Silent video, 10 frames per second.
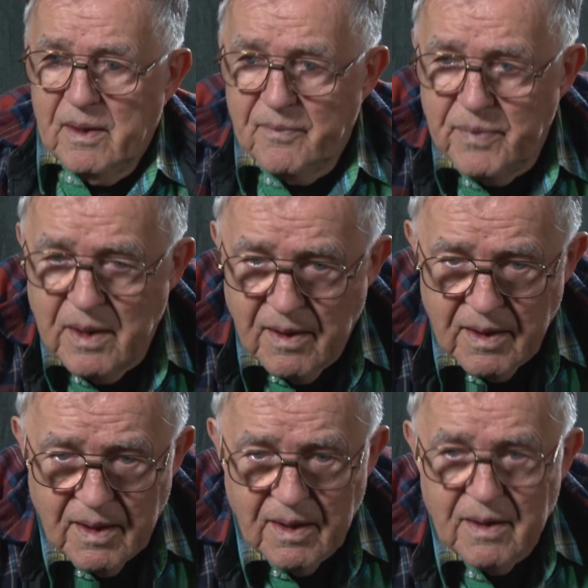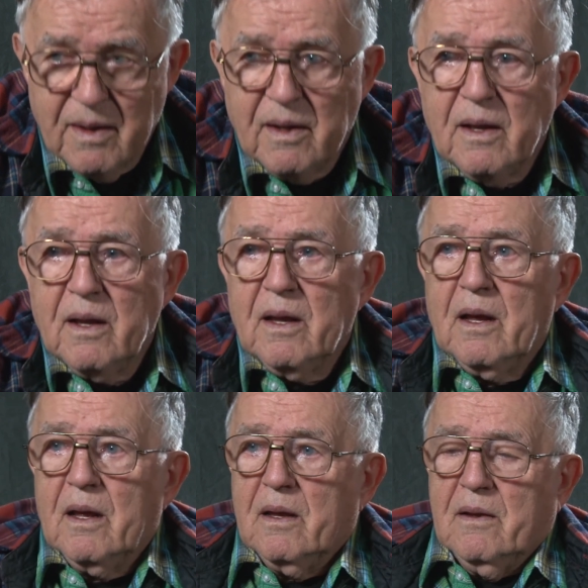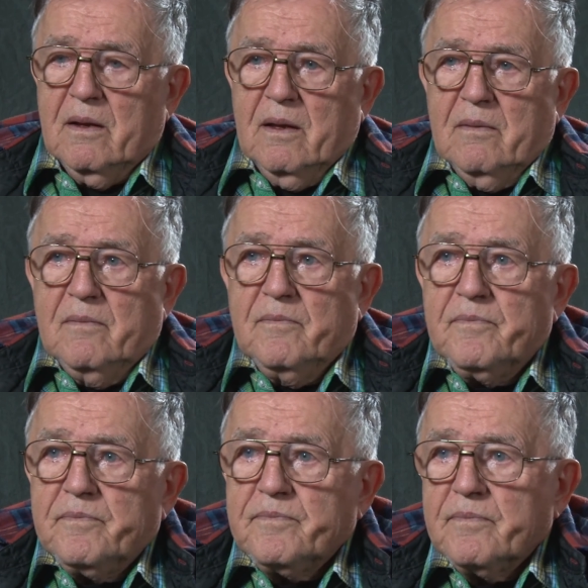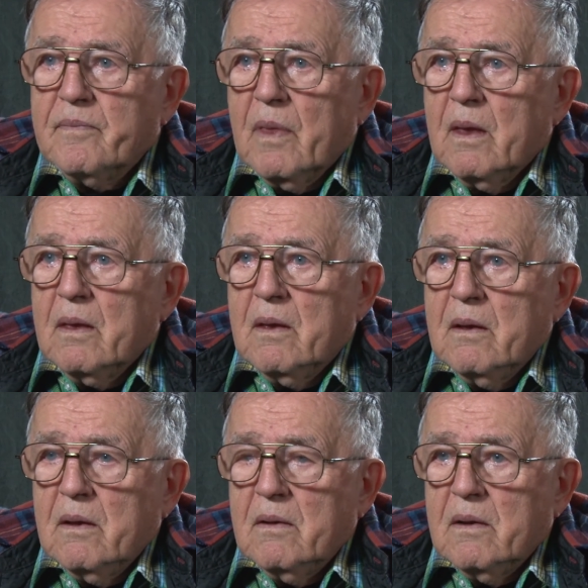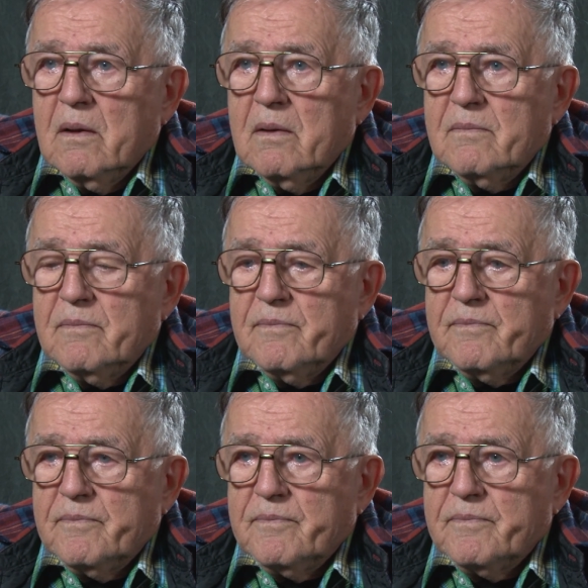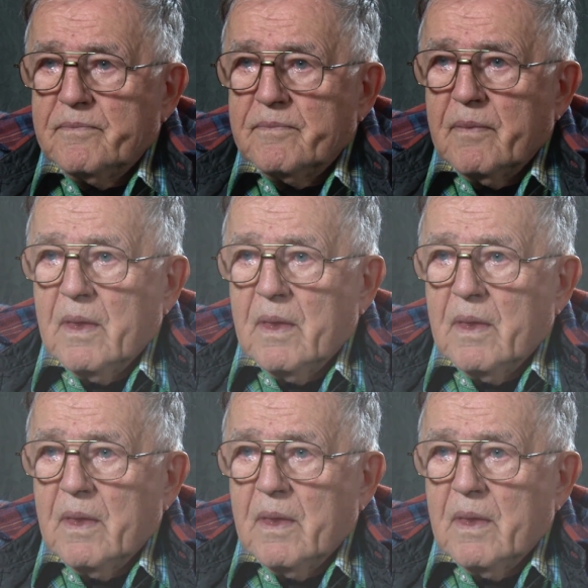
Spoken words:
it's a pleasure to meet you and visit with you. And thank